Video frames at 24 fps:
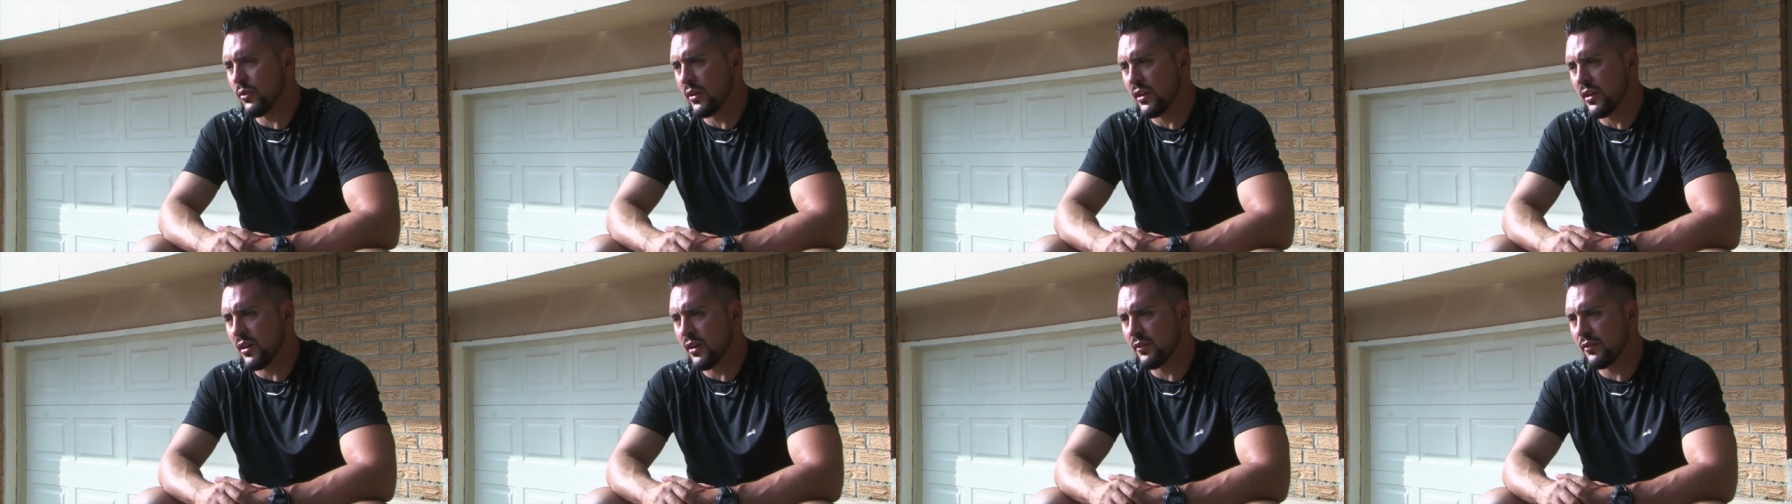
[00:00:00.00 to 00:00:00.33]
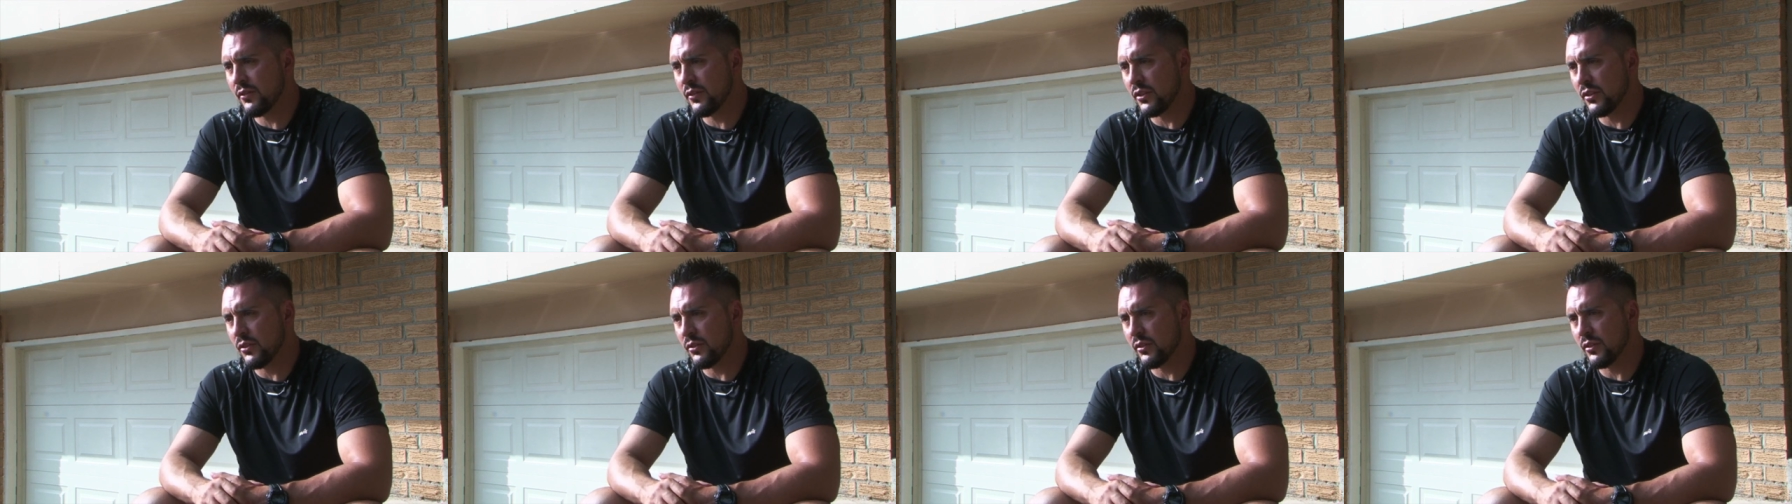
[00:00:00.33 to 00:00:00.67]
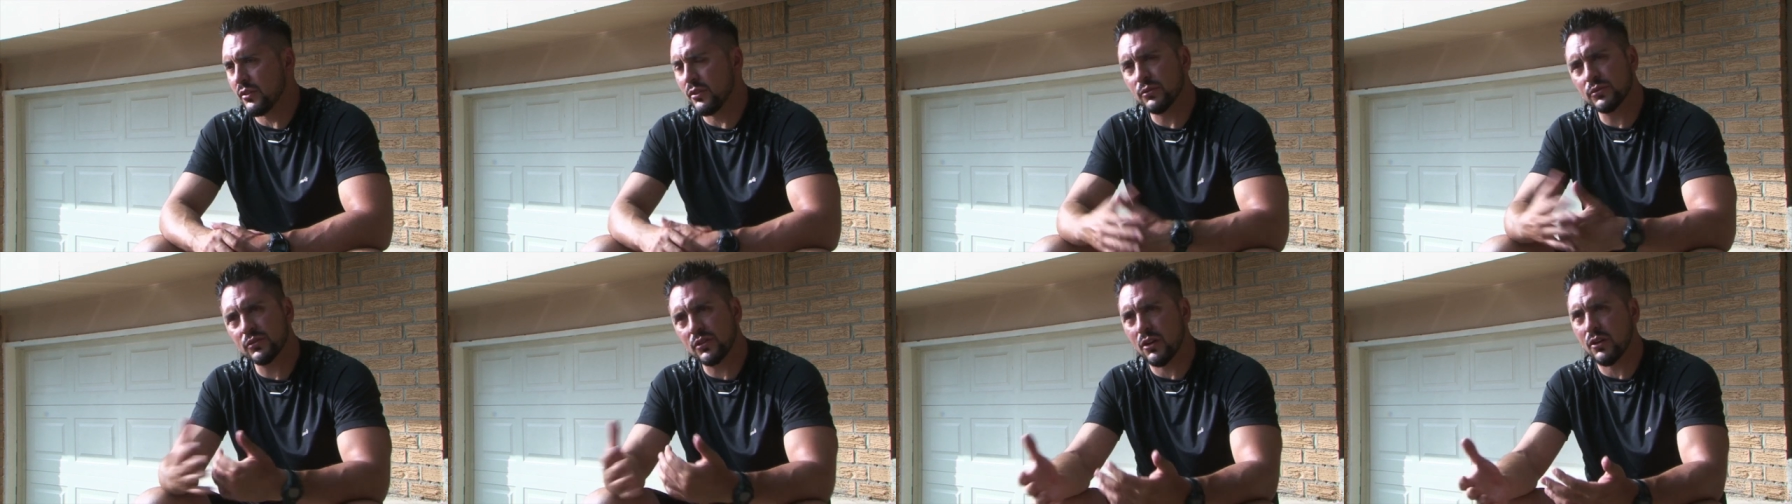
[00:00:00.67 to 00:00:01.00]
quite often, you know, to
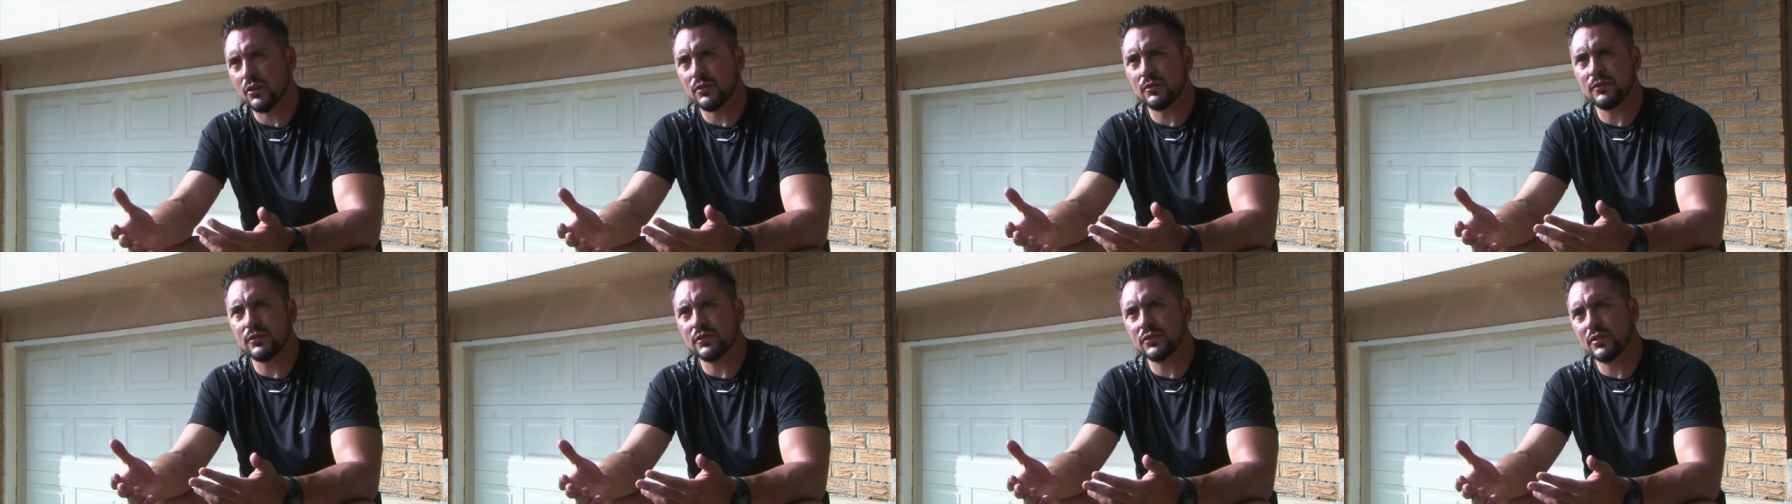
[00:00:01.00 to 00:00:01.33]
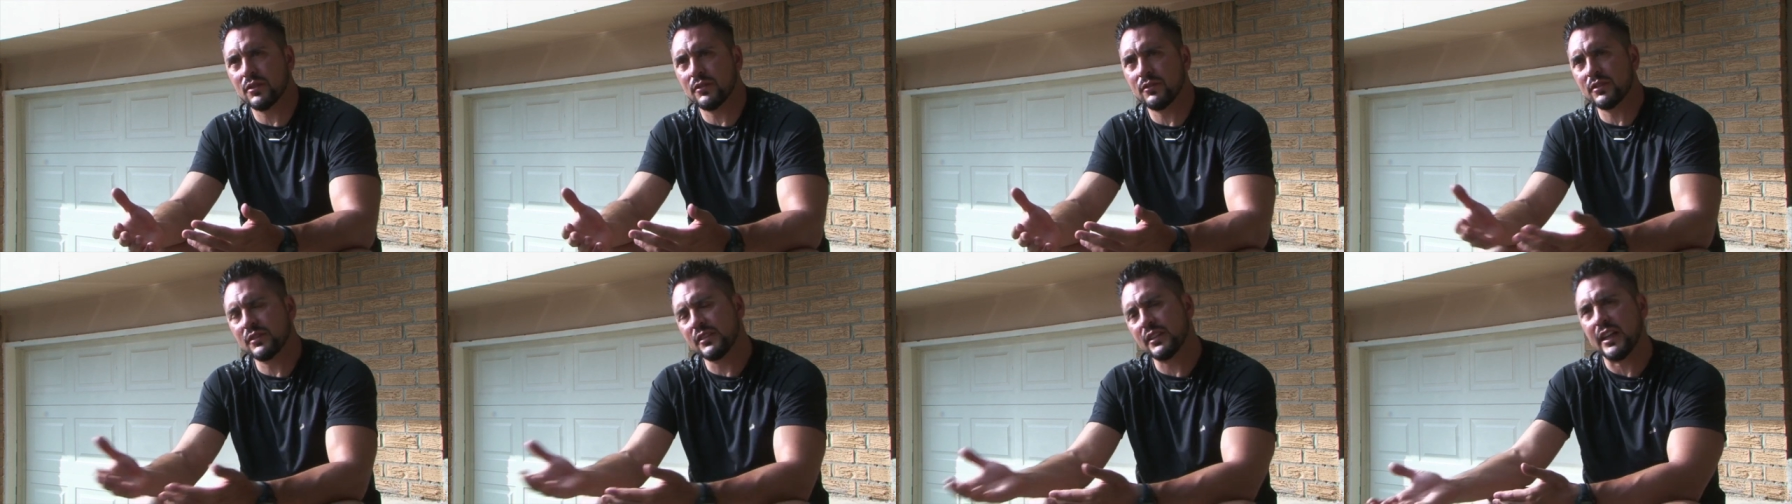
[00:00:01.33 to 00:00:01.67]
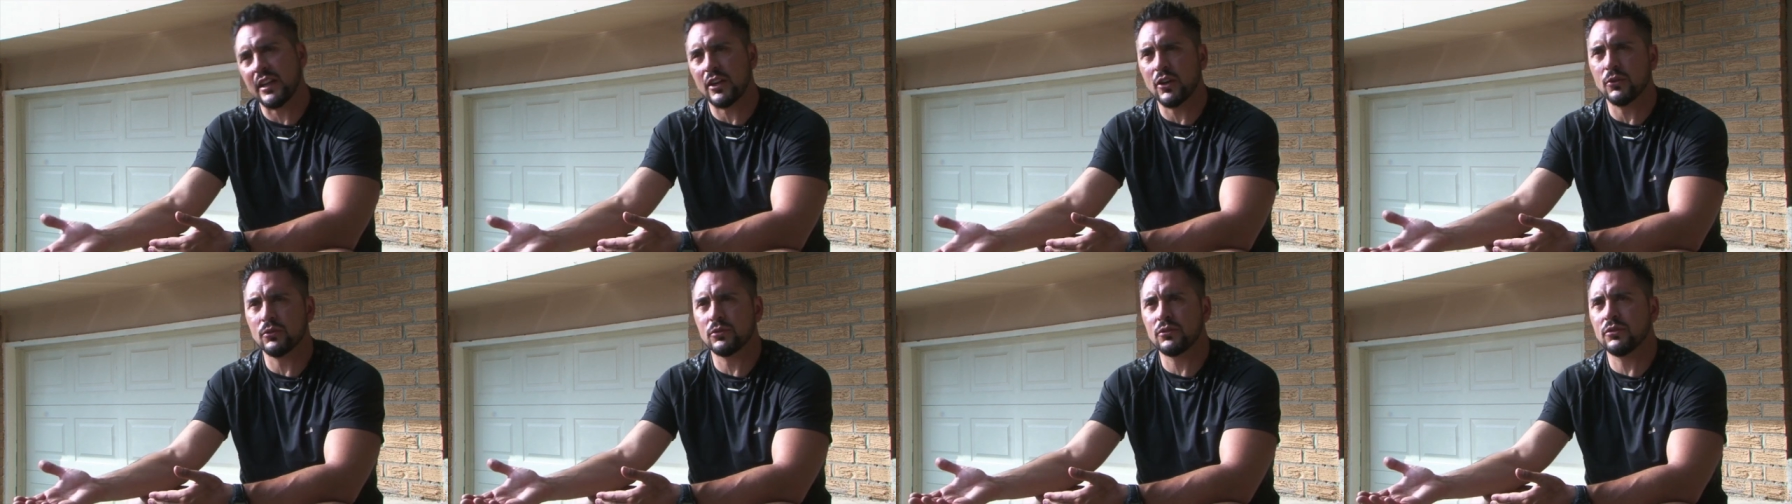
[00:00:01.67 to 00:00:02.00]
those calls for service that
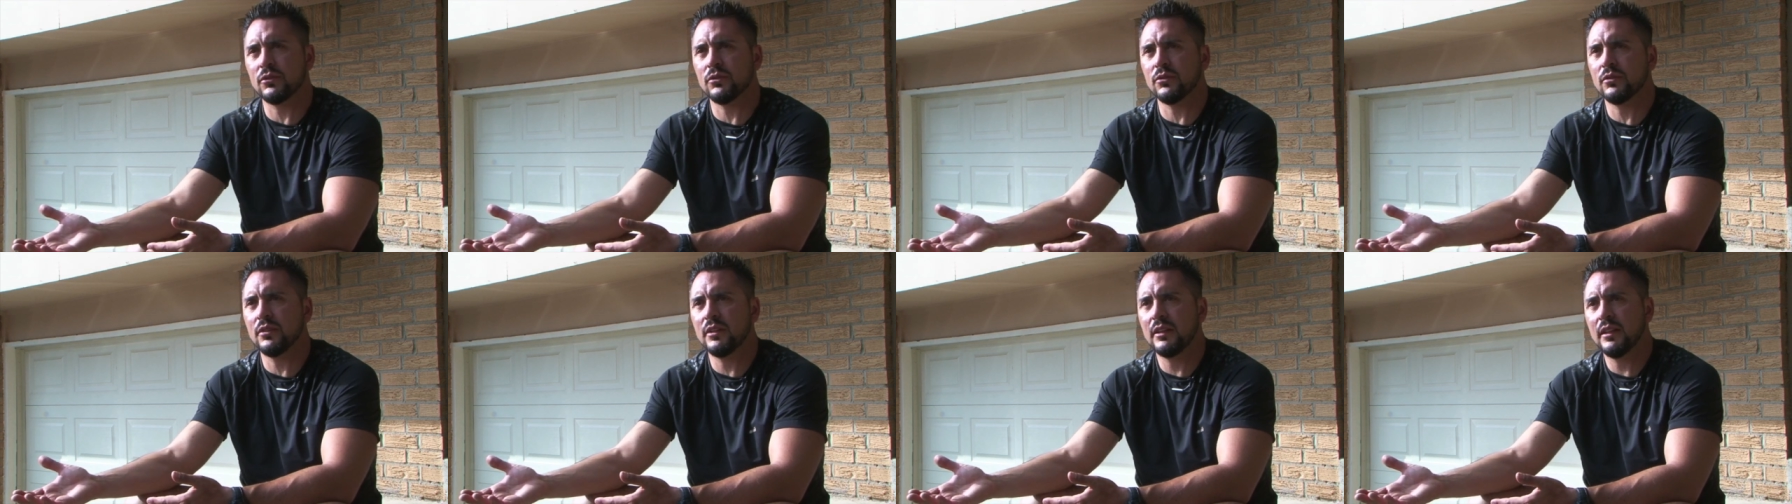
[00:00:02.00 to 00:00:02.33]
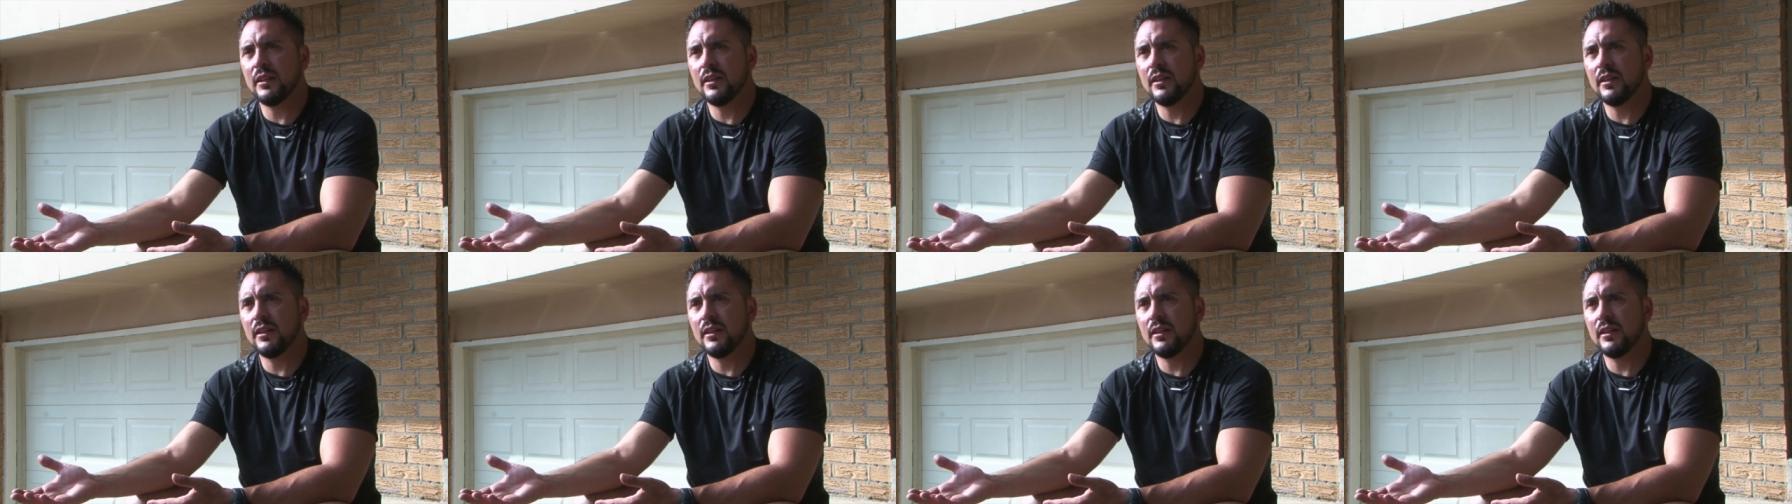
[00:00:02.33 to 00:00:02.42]
I go to,